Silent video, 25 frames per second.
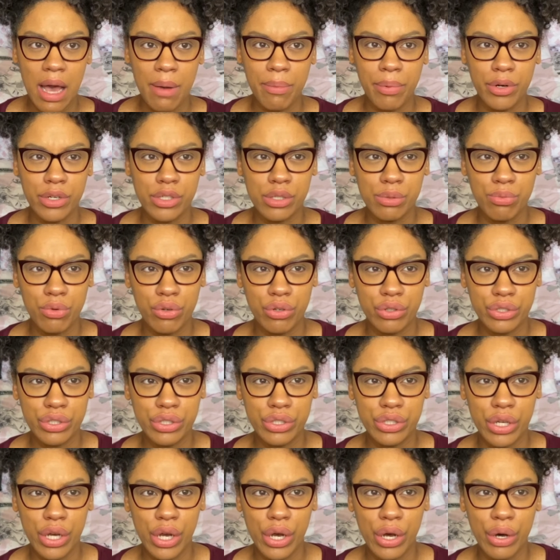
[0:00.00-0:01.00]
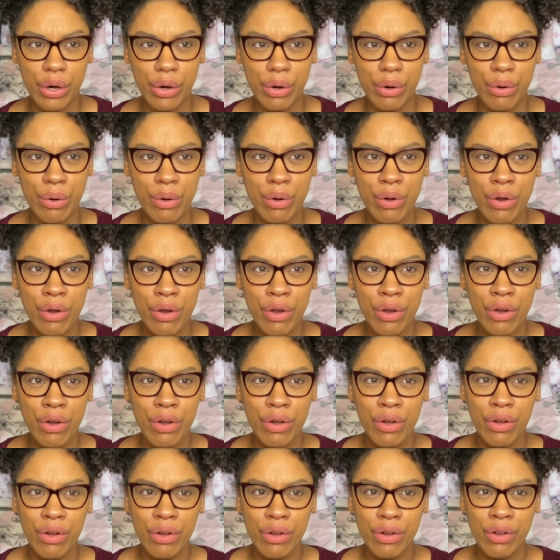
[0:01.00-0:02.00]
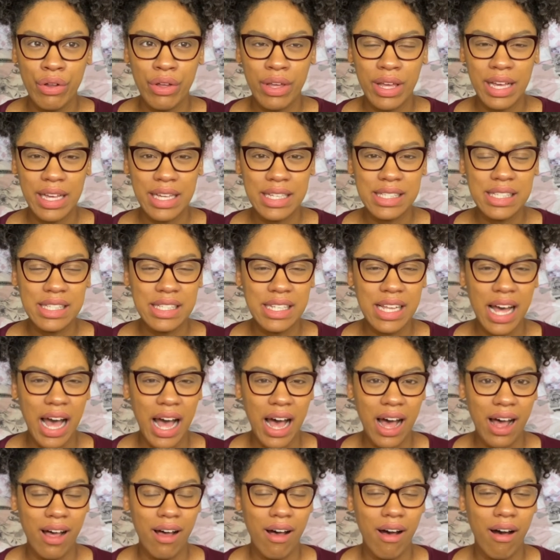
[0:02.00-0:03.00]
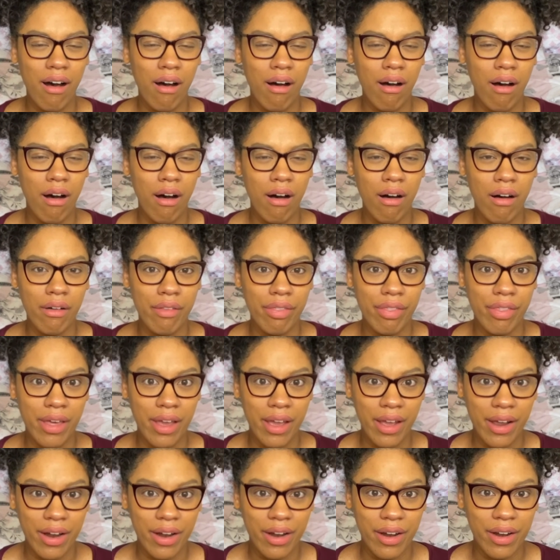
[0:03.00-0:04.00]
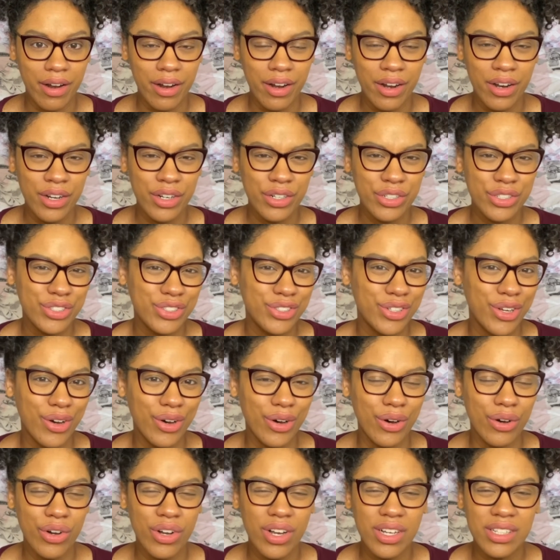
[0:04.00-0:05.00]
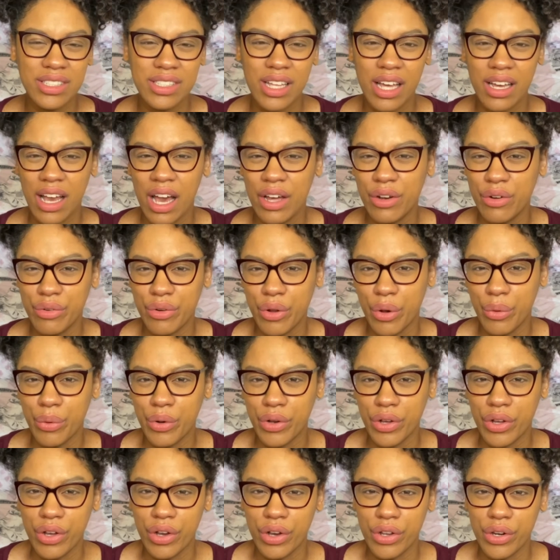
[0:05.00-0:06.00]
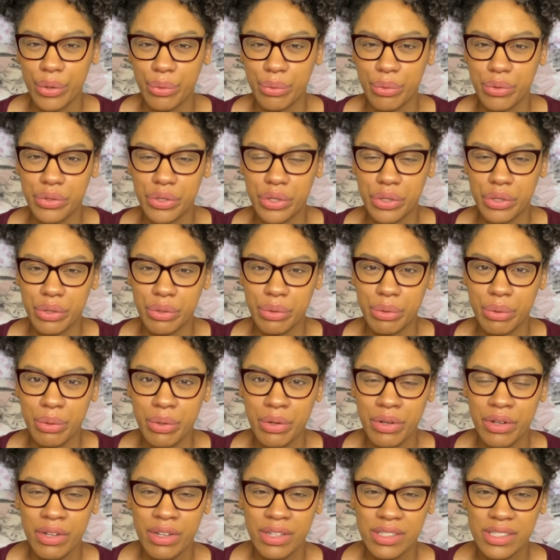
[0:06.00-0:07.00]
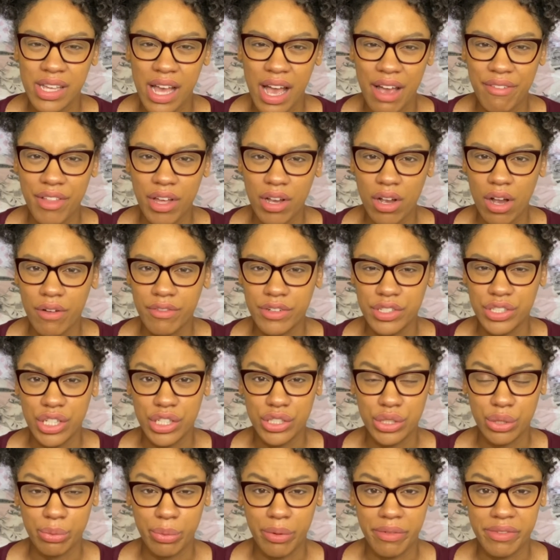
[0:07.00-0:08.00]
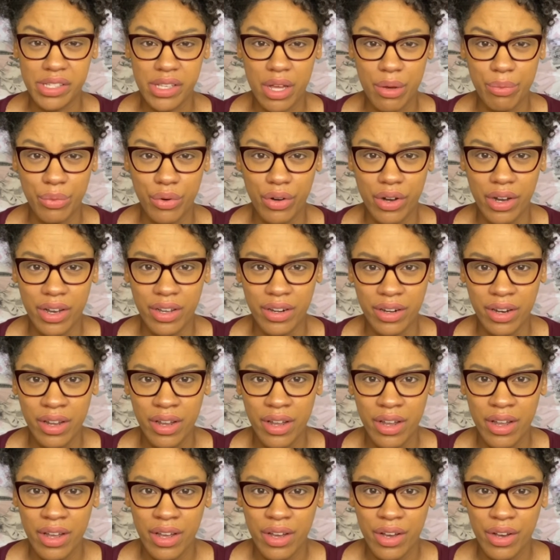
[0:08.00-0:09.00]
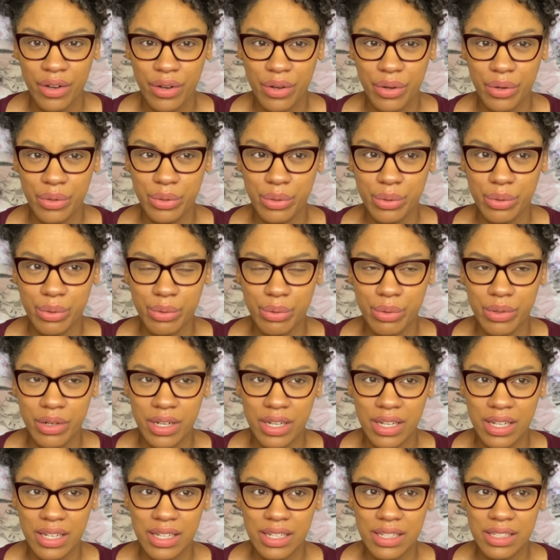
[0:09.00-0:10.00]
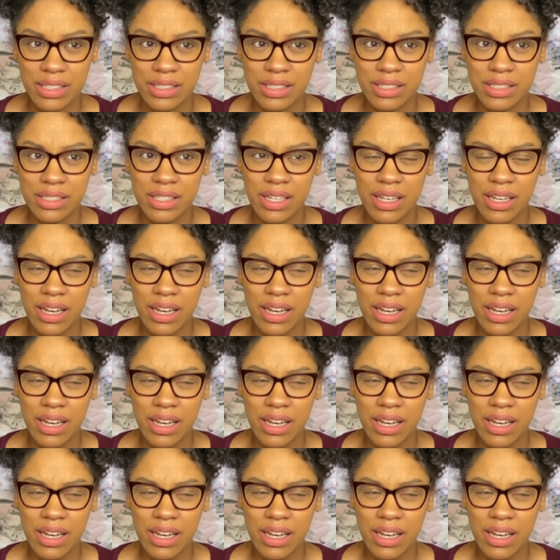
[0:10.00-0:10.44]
but it's more so he's not all there. So it's like I don't know what good it would do to have that conversation with someone who is